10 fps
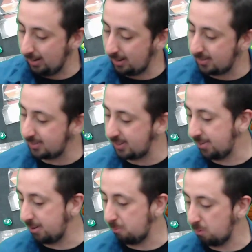lets us
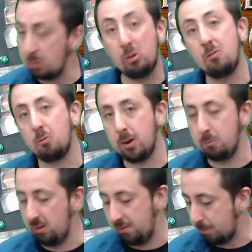either remove 1
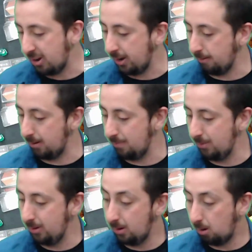wound from a hero,
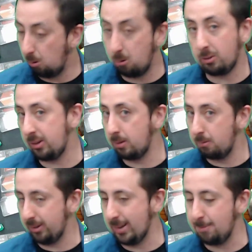or deal
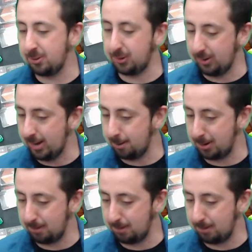1 damage to an enemy.